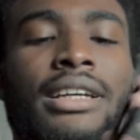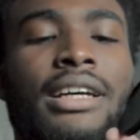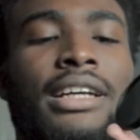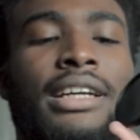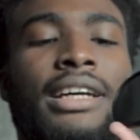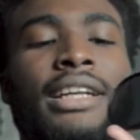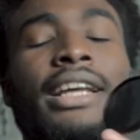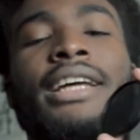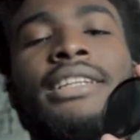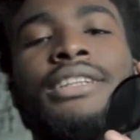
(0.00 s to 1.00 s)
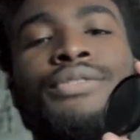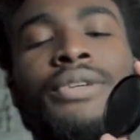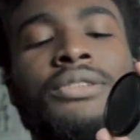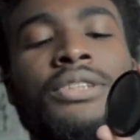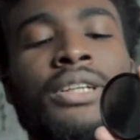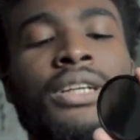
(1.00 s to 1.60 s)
an ND filter.